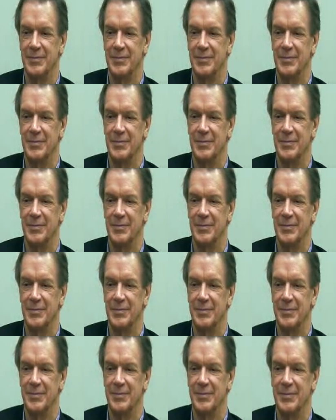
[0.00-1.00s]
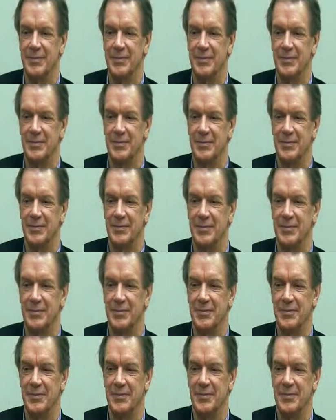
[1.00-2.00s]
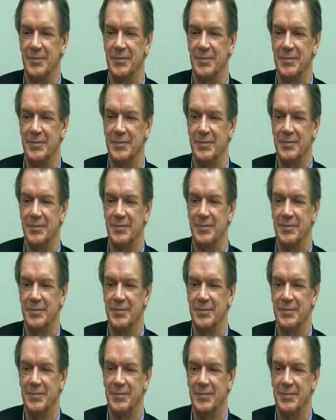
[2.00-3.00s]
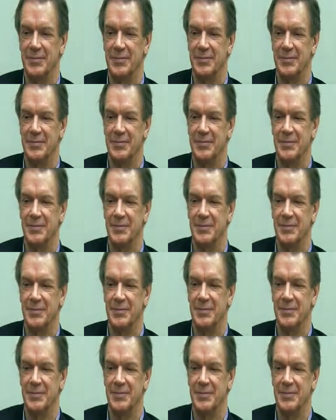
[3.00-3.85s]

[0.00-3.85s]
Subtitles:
[no speech]